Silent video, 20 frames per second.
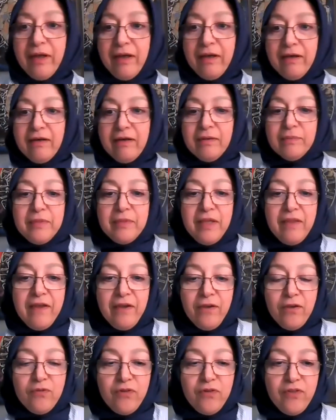I
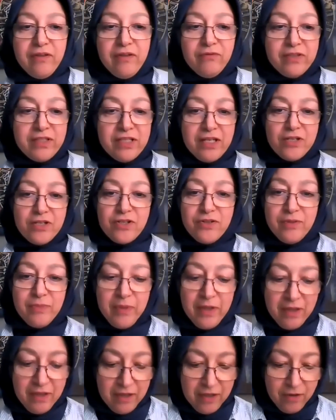thank you for the invitation to
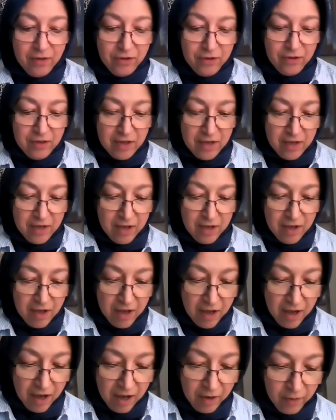be here
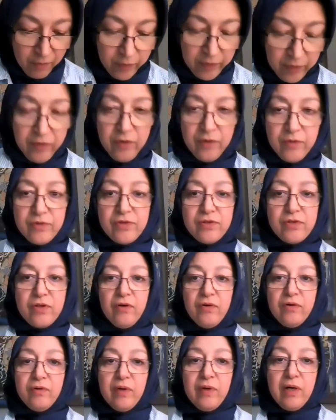with you.
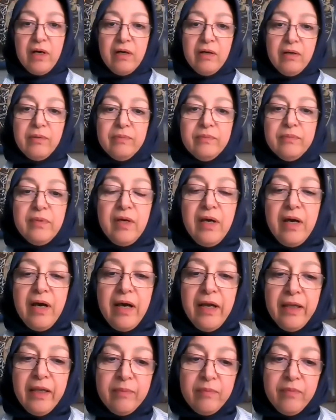So
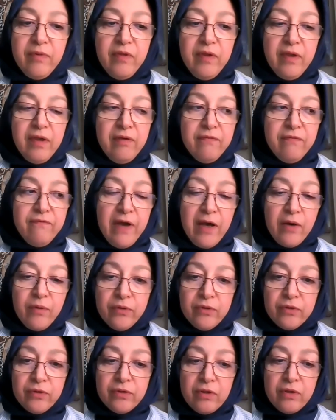I am the
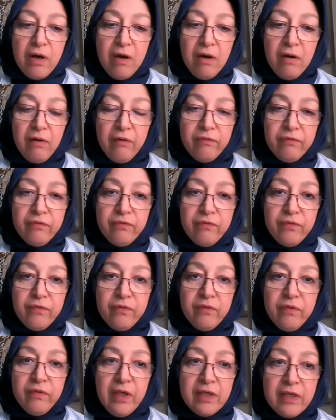founder of
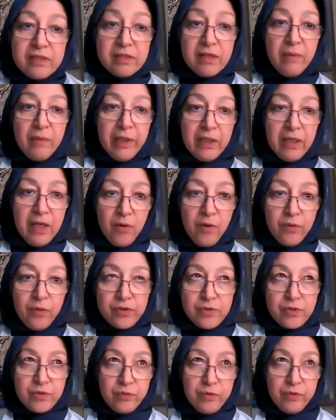the Islamic
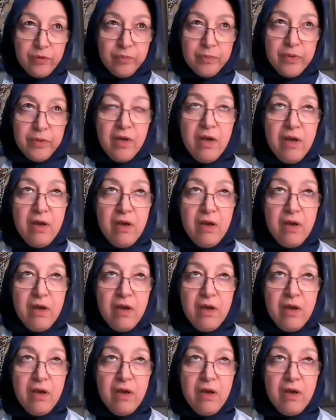Networks Group,